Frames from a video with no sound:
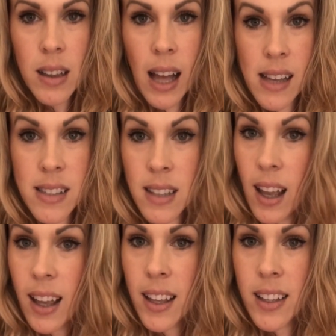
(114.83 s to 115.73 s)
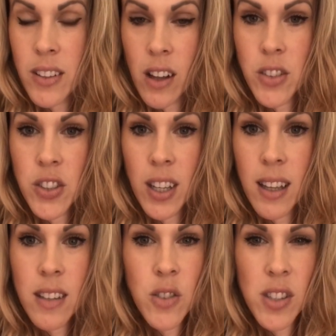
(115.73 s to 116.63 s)
last night and launched
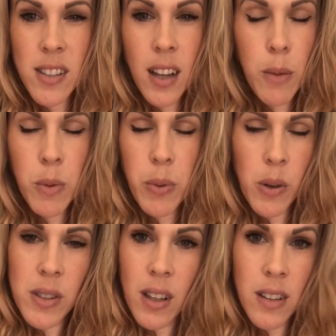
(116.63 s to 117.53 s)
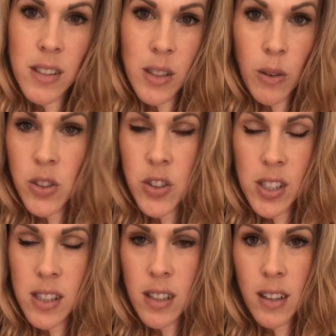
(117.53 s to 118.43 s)
it. There's just a couple posts on there, so it's
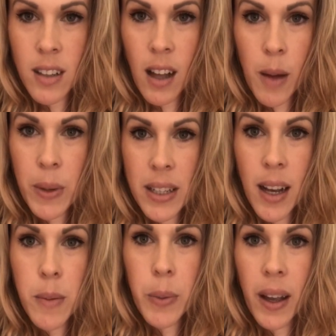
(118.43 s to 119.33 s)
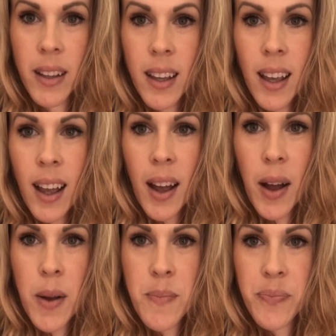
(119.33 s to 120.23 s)
just coming up, but
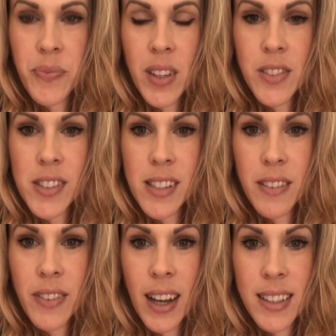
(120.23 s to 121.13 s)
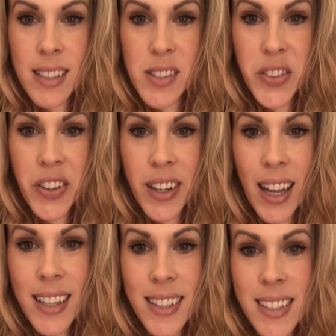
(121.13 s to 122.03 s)
just the fact that it's
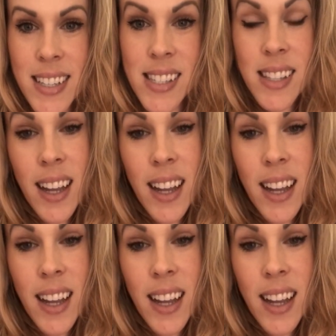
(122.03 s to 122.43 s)
created and it's